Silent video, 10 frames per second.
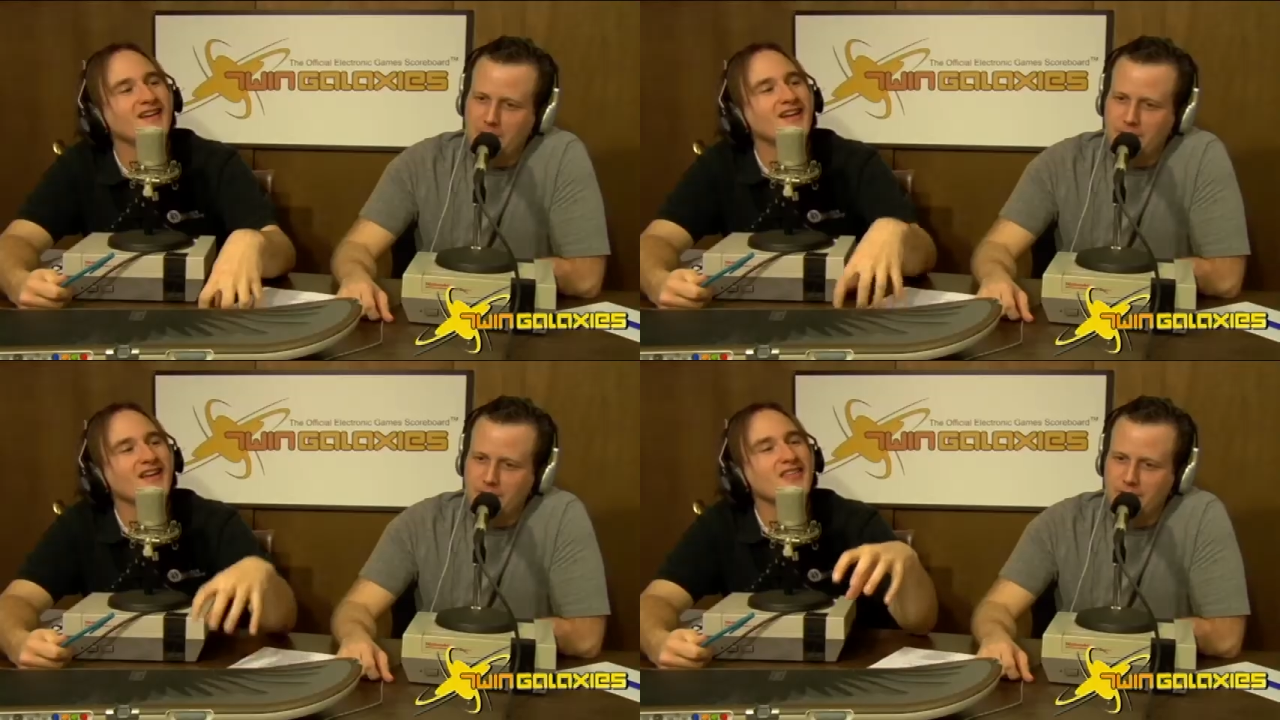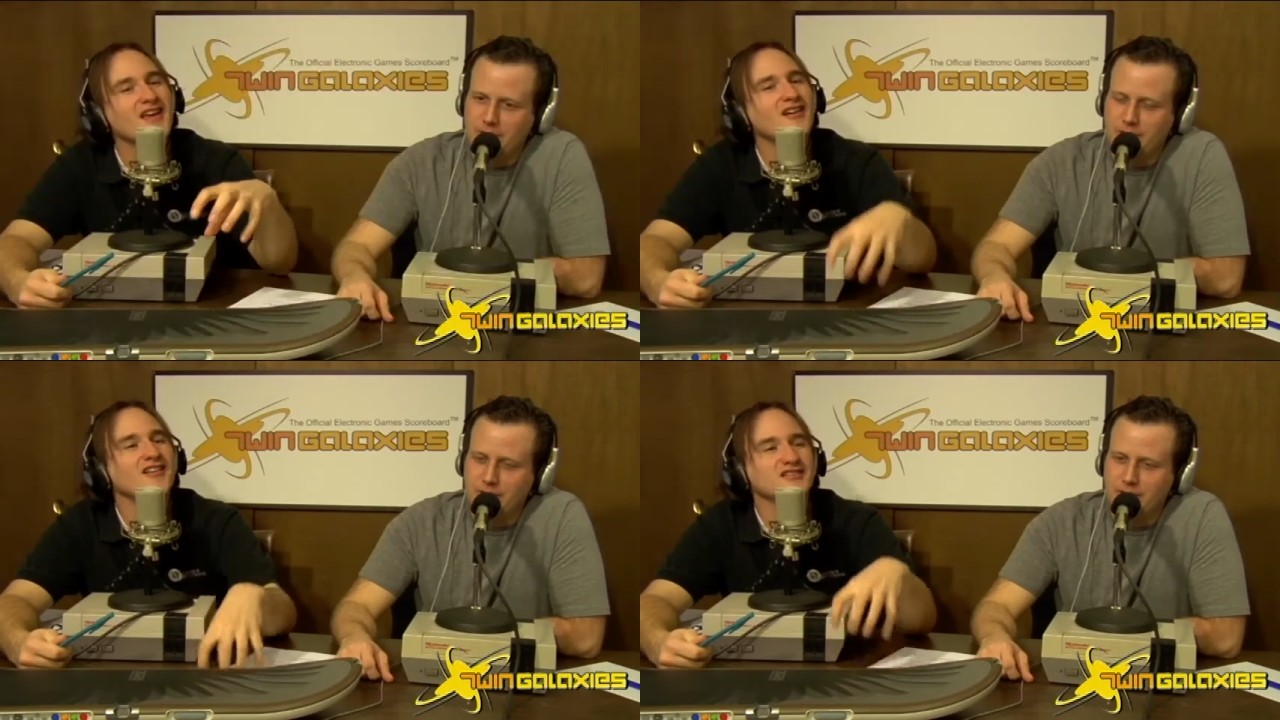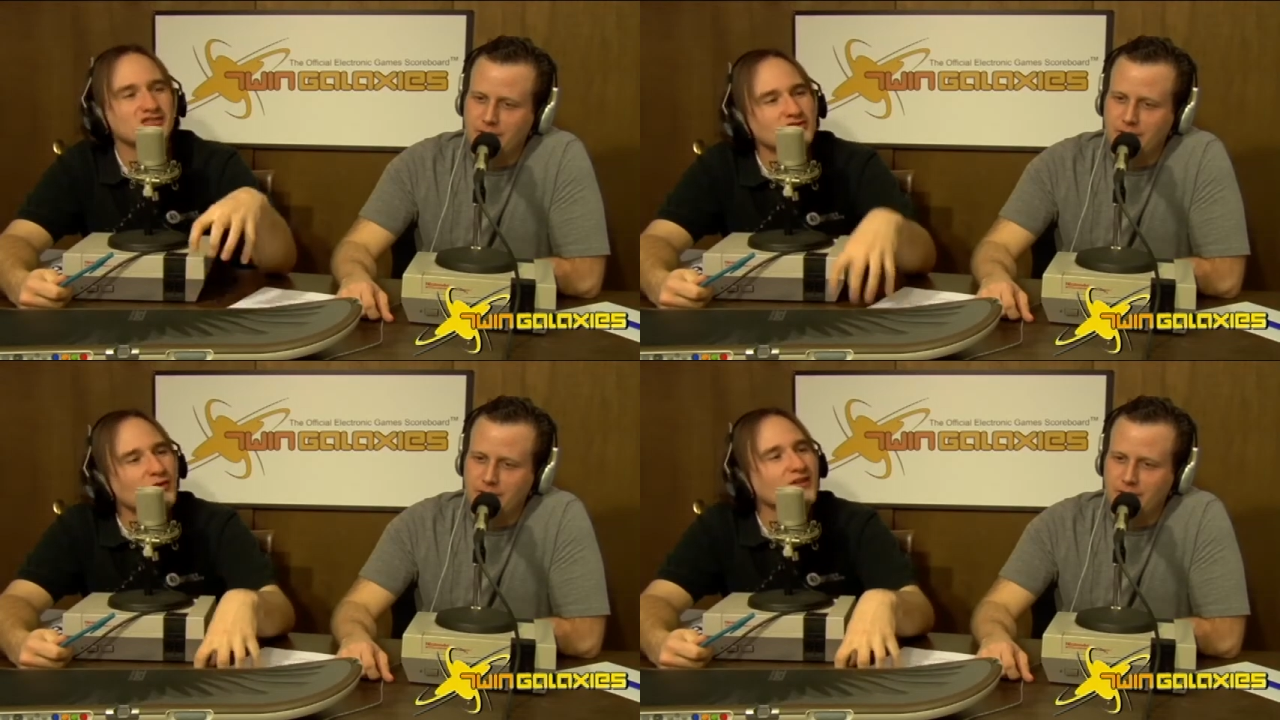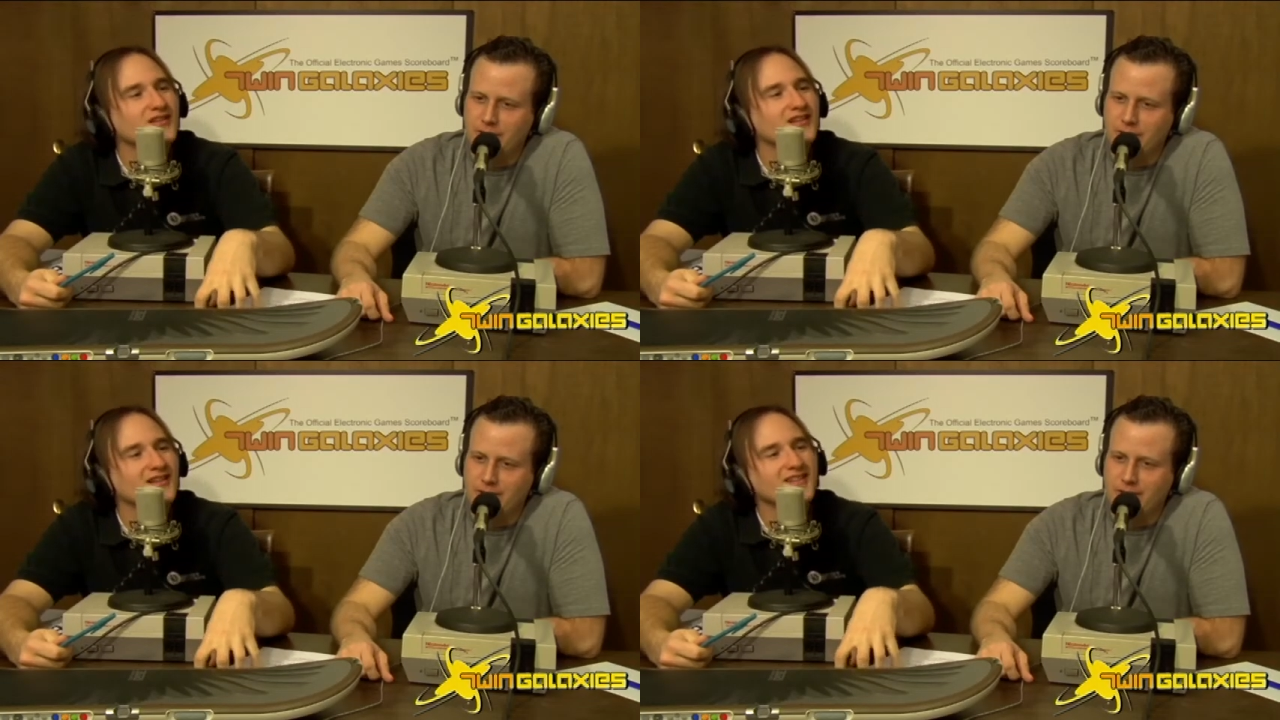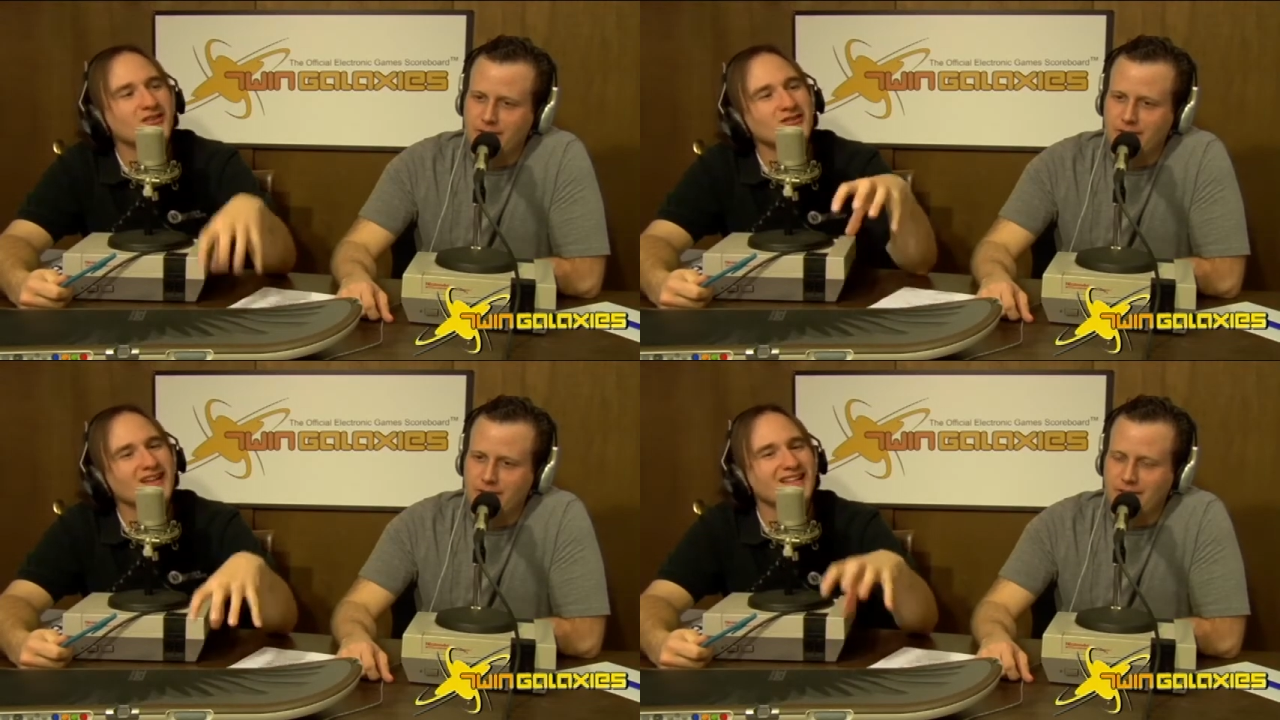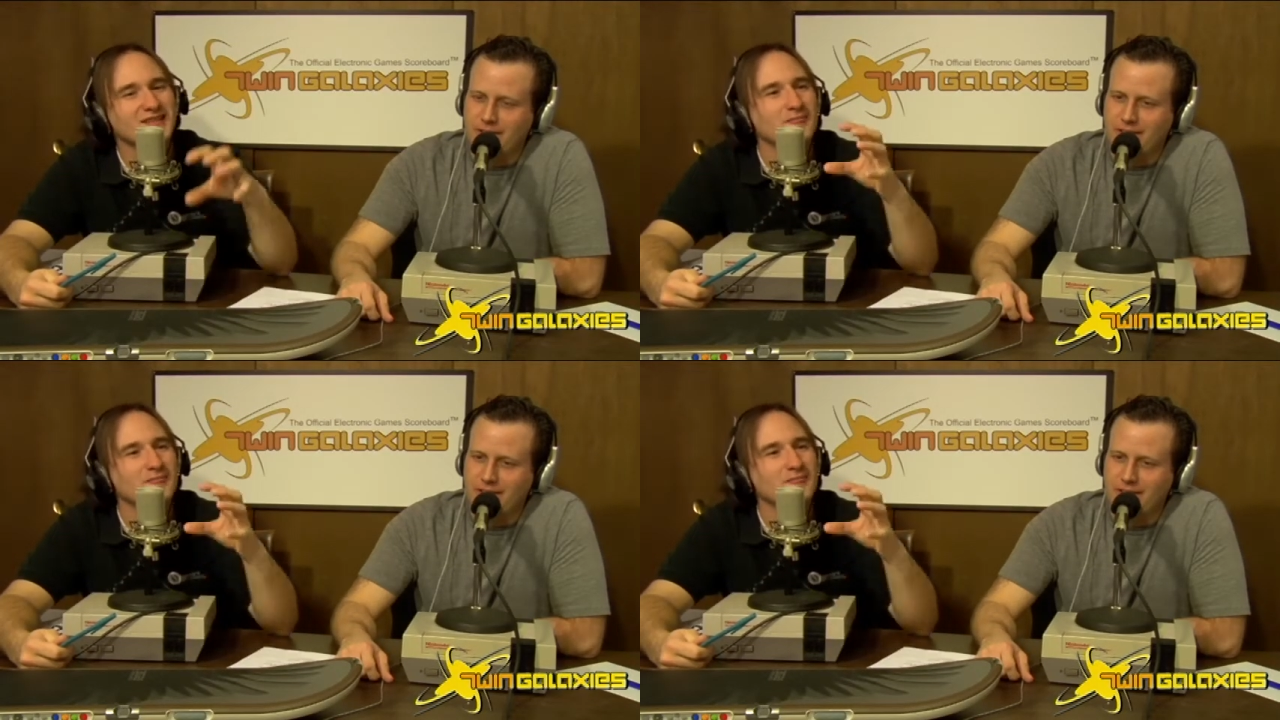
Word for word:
Speaker 1: Yeah. They cut it short. They don't let the